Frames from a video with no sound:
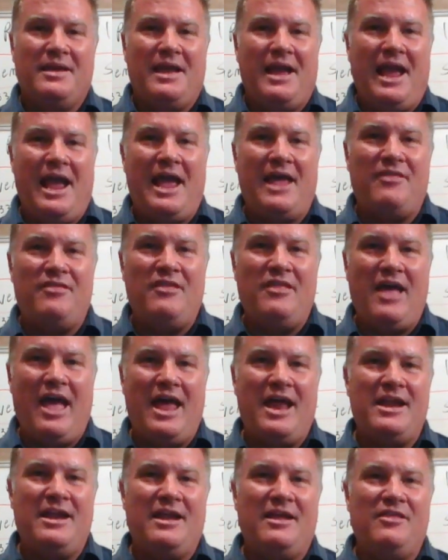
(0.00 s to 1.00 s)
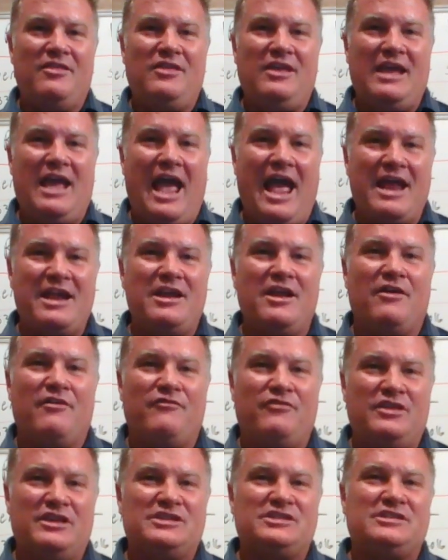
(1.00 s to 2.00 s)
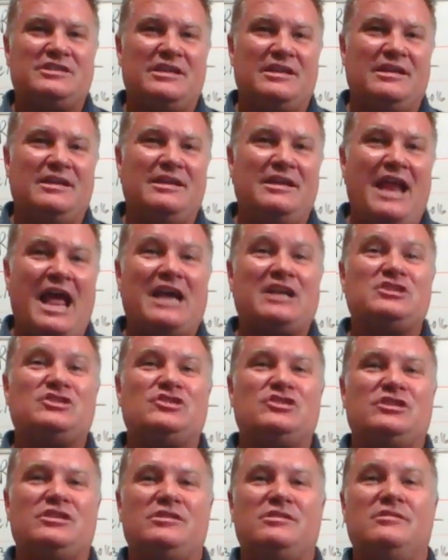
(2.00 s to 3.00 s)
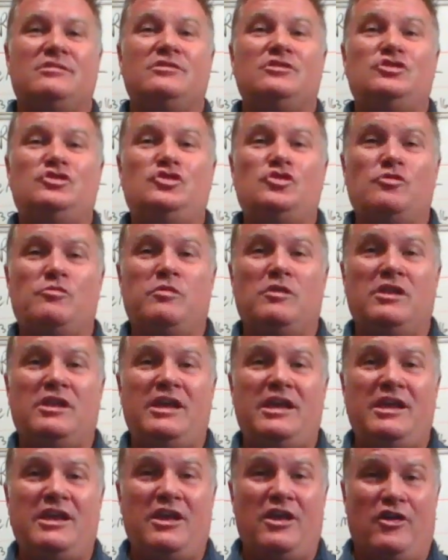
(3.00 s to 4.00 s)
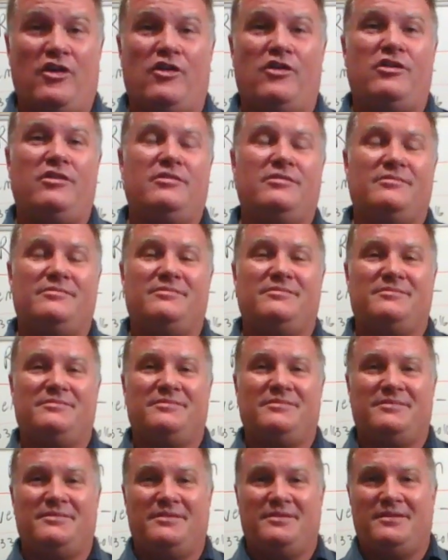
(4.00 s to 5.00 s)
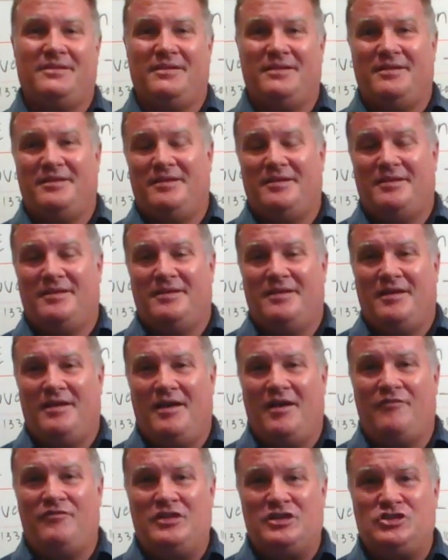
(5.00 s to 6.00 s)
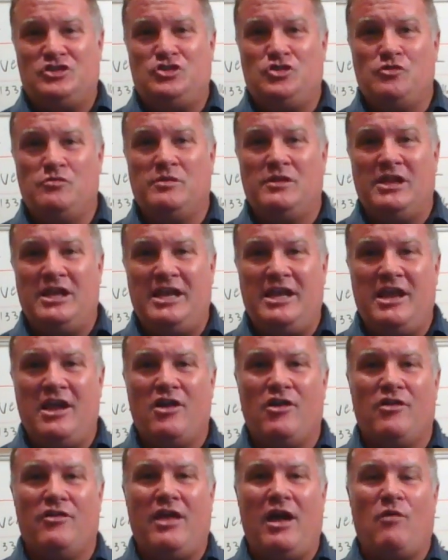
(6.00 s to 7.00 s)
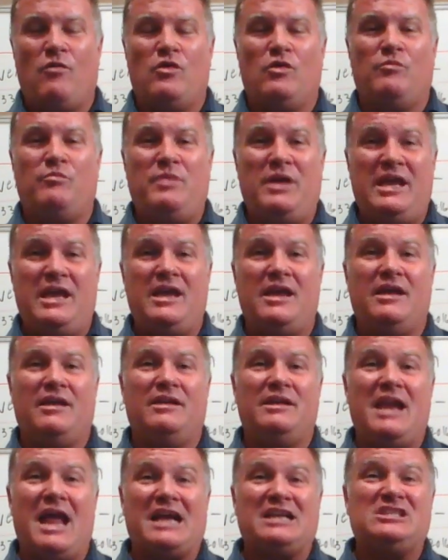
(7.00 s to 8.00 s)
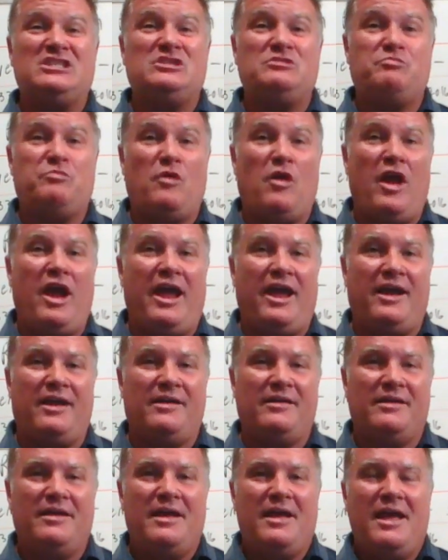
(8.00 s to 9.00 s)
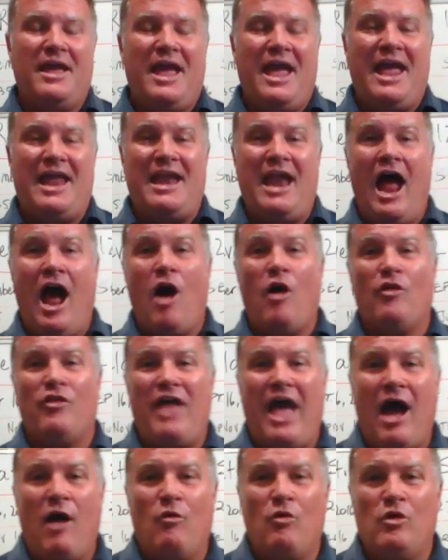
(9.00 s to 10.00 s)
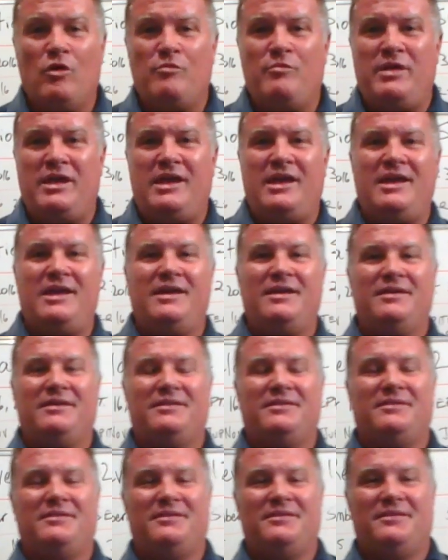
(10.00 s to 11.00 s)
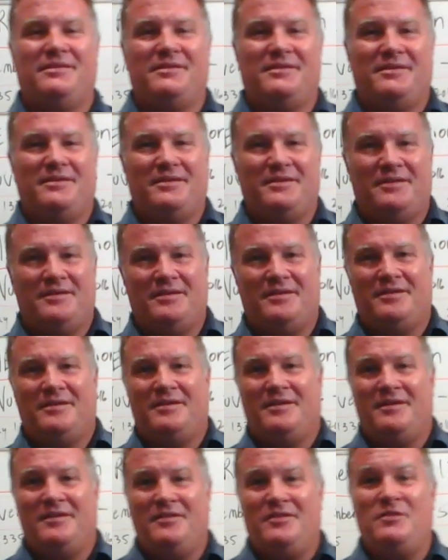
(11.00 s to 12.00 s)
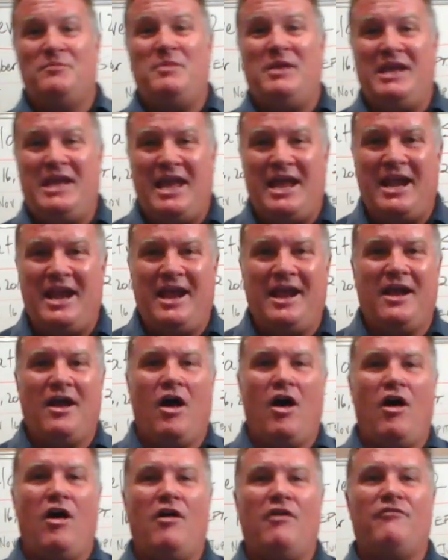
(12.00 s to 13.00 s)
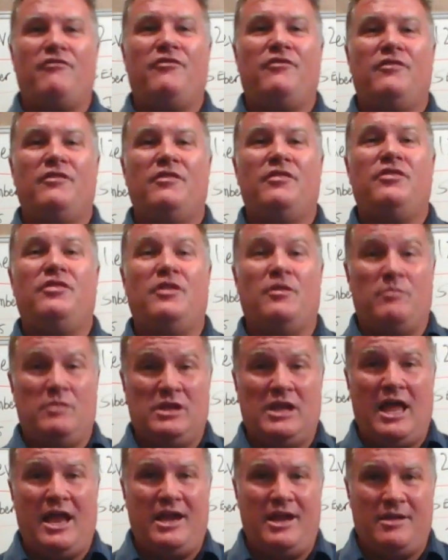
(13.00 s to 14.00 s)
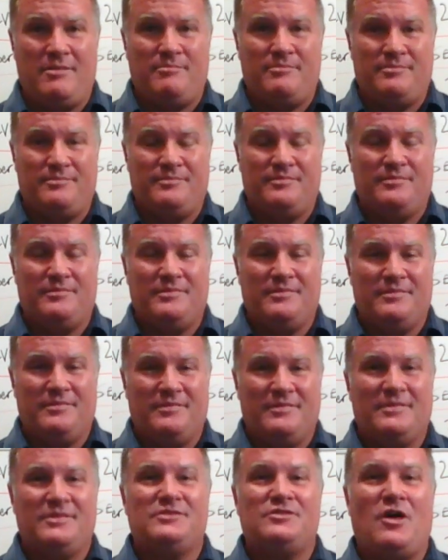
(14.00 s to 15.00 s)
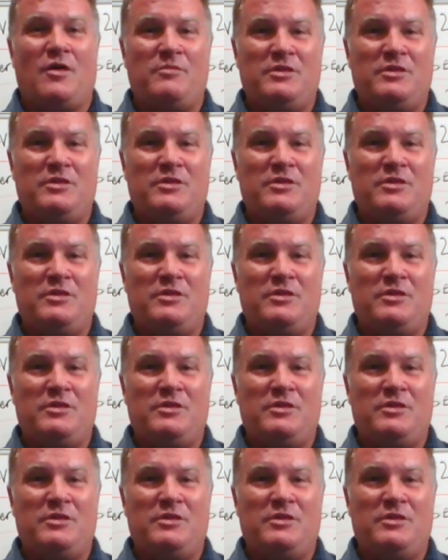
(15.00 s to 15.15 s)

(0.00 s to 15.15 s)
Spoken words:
and then the end of this next Jubilee year, that will be next spring, and how that will be the beginning of the millennium. So I'll be